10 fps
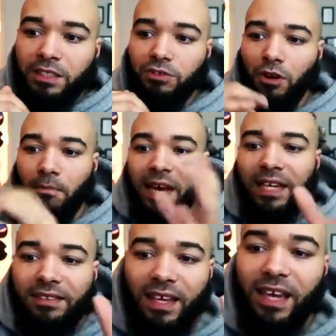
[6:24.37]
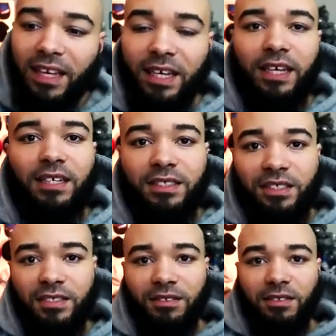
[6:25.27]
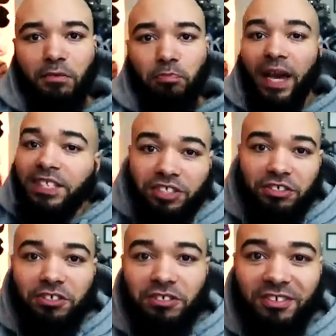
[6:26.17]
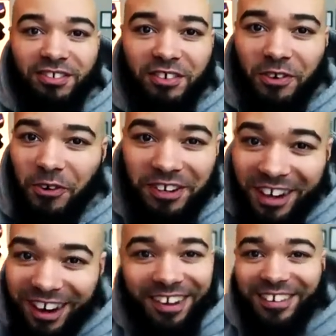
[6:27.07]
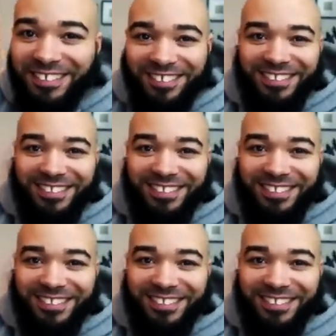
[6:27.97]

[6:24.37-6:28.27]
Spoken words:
So the main thing is patient or not.